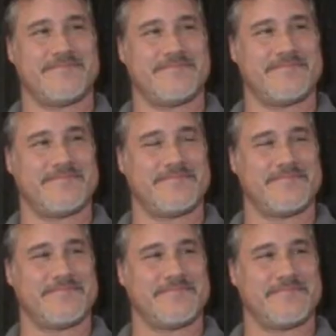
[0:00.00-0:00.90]
So
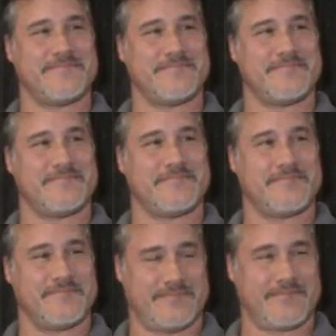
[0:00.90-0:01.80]
another
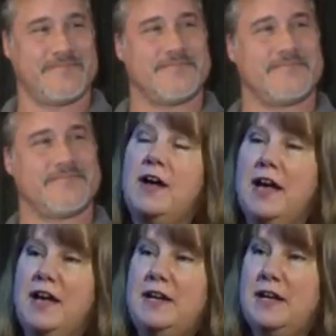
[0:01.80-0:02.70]
service that you
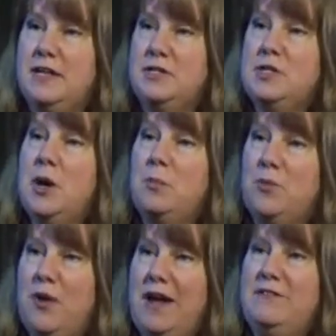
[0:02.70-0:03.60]
provide is
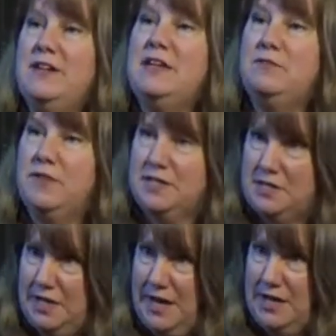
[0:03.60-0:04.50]
private
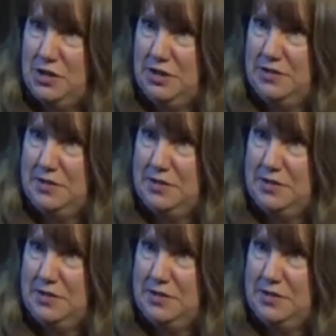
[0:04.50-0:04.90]
investigations.